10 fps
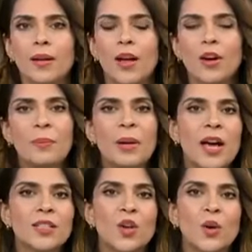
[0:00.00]
Now let me
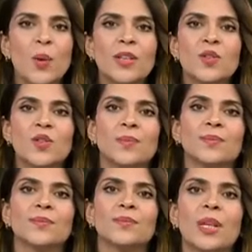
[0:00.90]
ask you a question.
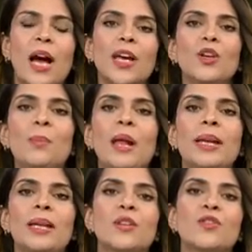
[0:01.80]
Are you
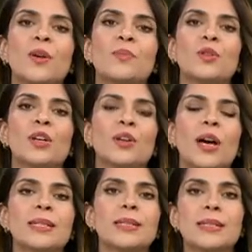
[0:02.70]
planning a trip to the
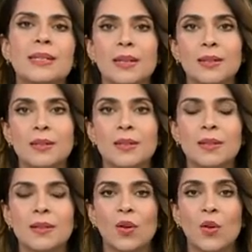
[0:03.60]
United States?
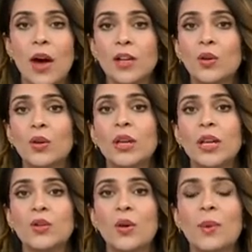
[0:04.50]
Or are you
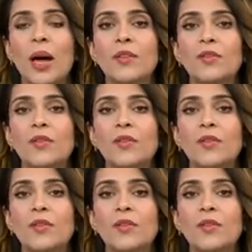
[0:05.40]
looking to apply for